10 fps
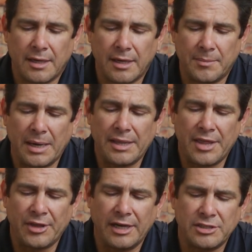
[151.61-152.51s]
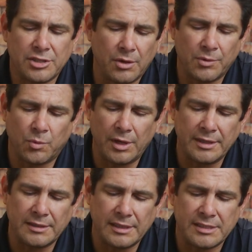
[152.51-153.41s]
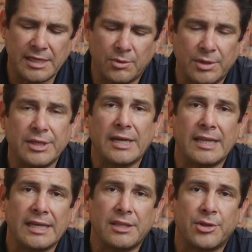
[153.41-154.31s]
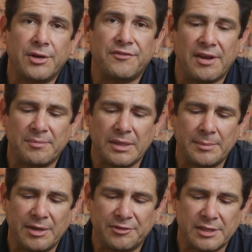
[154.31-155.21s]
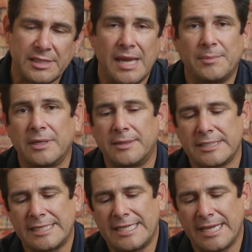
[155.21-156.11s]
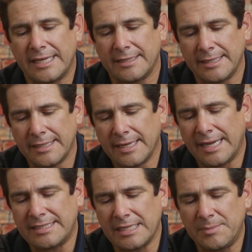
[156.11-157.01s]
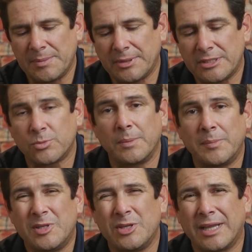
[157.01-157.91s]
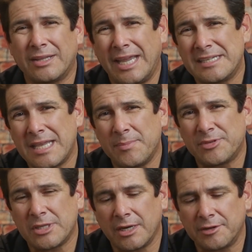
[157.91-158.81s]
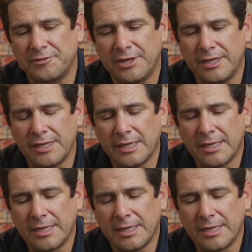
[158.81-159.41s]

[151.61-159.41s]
But I thought I'd just go with one and stick with it. I like the 35mm for this camera because I tend to be in places where I'm gonna do like landscape photography.